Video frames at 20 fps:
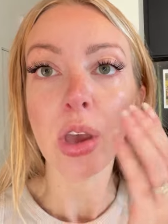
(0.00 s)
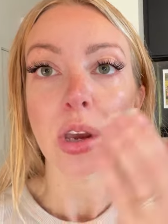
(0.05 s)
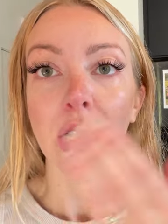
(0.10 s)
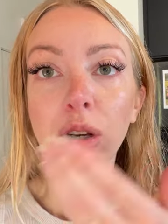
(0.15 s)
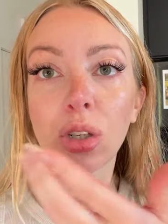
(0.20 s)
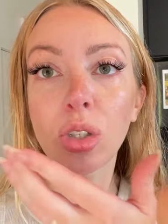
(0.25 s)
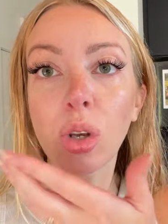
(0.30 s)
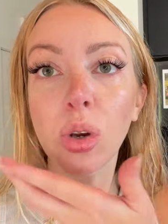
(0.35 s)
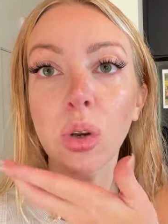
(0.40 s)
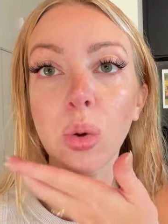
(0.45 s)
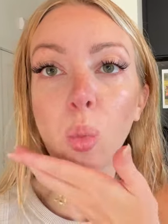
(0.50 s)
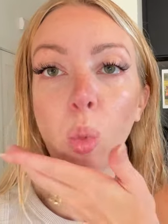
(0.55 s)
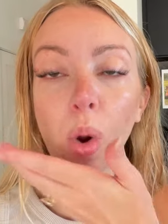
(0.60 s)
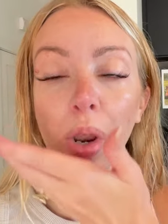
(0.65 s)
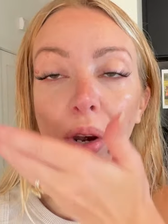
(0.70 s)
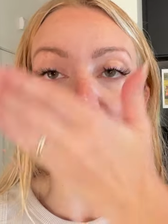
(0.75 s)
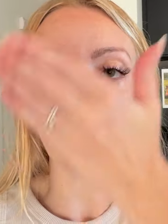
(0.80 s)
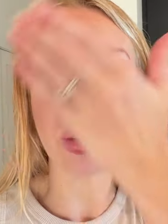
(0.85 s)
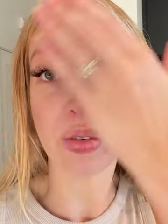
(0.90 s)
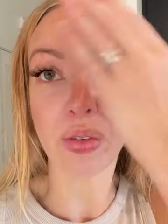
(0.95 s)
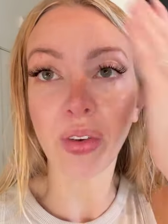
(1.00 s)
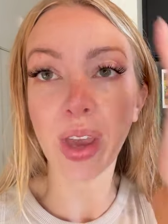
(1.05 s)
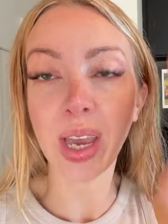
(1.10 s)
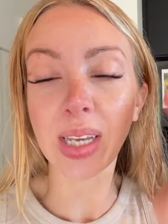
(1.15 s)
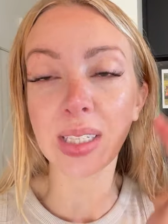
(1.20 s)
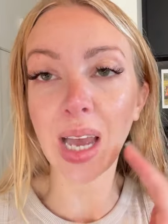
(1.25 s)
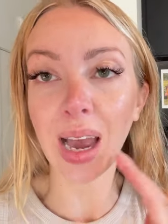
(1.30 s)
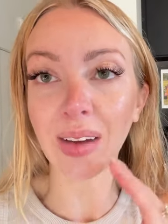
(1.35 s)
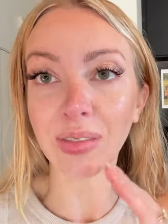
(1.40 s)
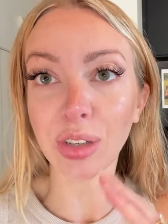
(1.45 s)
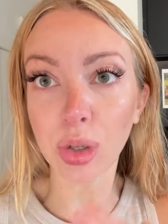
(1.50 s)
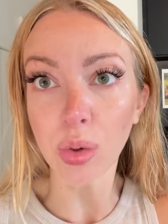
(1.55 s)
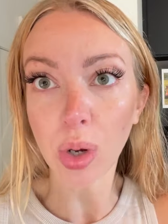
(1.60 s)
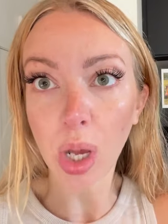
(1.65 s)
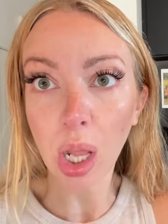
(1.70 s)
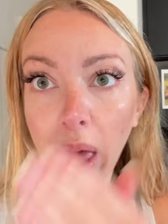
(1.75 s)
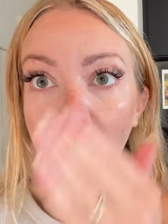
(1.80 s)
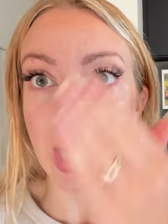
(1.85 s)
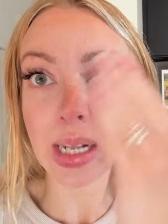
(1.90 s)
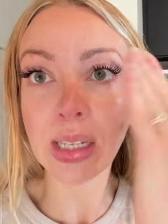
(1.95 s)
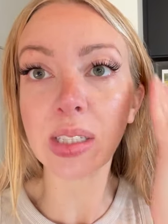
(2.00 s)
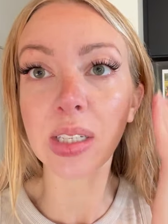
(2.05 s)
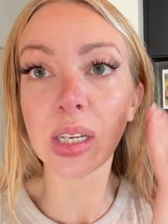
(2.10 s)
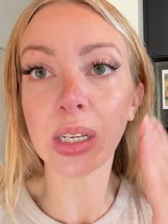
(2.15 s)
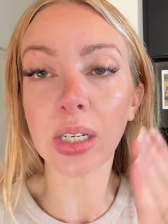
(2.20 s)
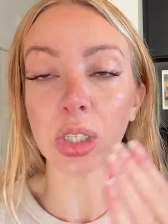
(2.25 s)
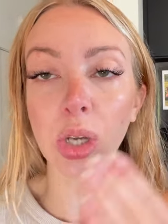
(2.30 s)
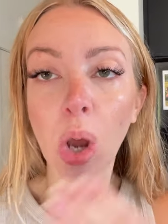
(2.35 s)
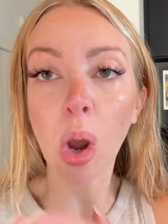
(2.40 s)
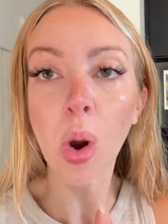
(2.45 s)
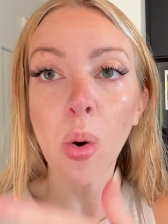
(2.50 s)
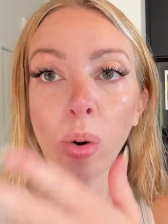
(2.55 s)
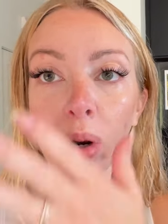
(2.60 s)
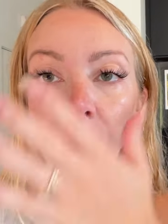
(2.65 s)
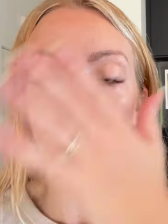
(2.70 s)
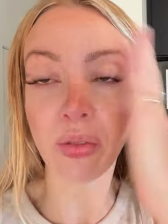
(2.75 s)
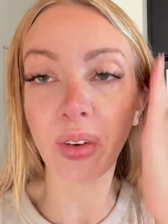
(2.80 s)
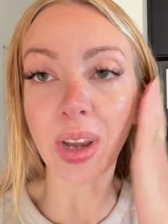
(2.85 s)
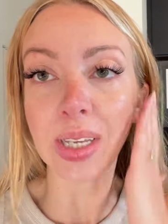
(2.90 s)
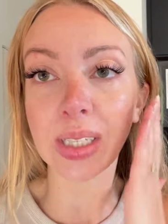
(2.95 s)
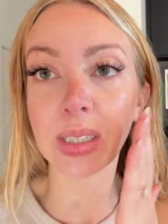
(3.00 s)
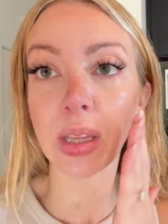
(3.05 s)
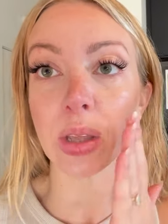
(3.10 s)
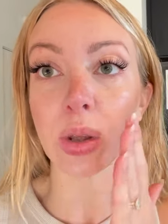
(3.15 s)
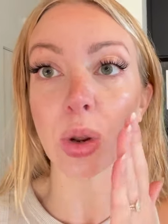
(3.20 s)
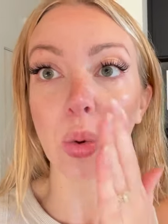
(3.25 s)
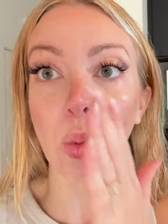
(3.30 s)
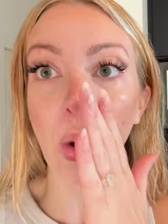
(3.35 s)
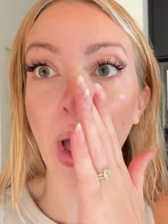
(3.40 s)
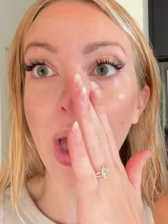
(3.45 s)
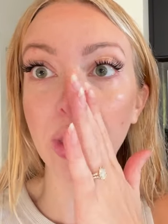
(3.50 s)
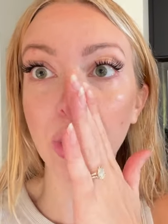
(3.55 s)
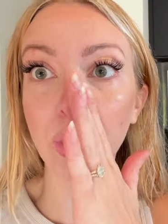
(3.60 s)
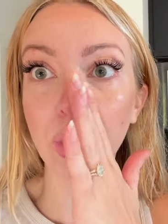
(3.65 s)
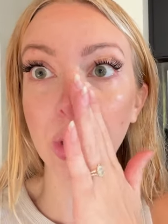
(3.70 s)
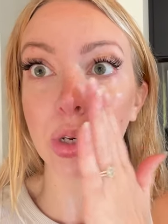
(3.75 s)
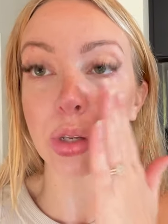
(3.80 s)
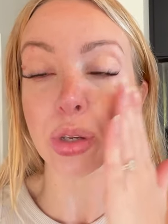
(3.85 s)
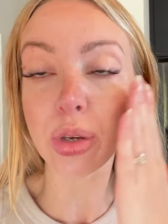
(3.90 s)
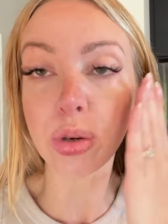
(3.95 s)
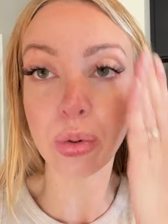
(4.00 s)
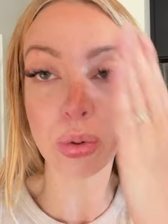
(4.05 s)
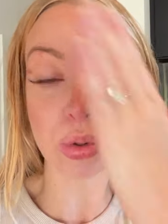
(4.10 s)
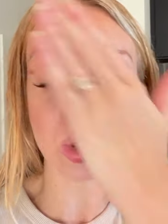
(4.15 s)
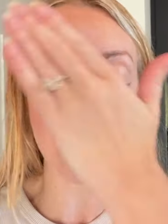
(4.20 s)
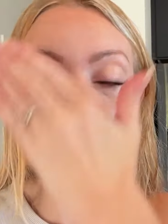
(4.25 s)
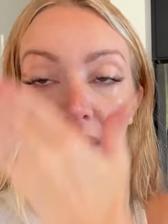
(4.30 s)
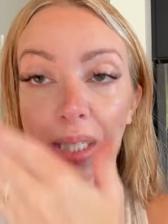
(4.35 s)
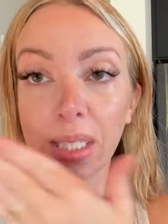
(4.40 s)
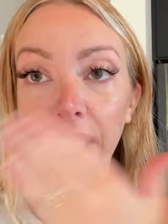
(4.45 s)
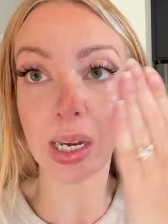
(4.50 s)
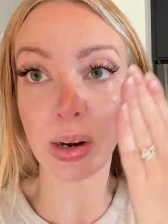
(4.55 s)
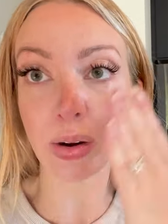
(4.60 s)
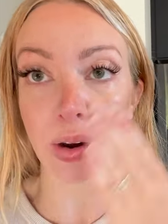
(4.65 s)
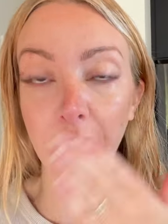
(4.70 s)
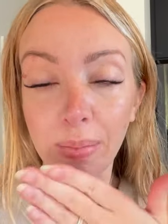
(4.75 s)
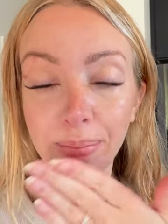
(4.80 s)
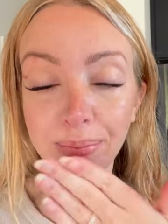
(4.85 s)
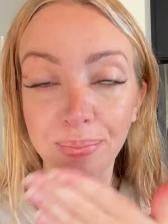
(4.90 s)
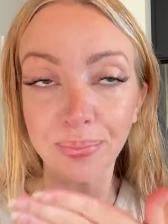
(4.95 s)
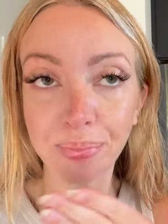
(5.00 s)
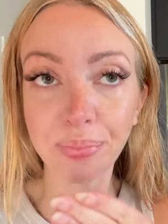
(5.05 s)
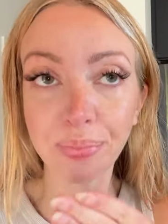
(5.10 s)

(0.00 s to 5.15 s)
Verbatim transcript: So when your face, after you cleanse and tone and your face is a little wet, you can use the serum